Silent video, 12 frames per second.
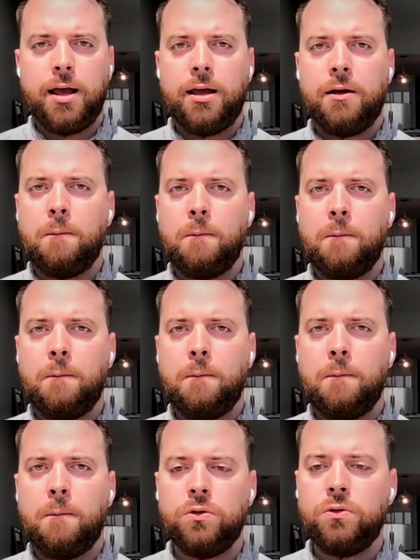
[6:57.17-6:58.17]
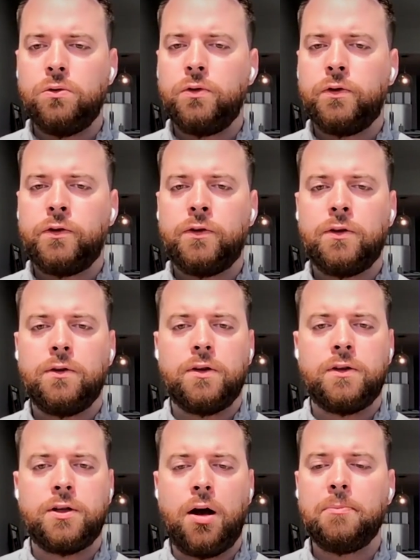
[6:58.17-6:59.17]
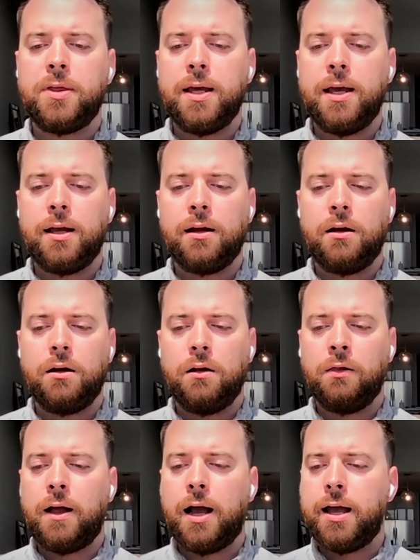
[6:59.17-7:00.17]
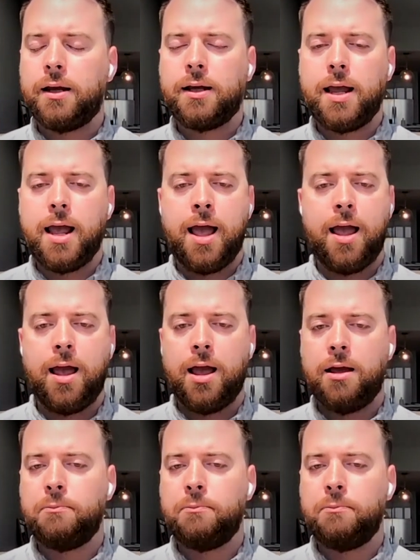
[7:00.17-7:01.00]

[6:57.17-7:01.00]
they might use something like a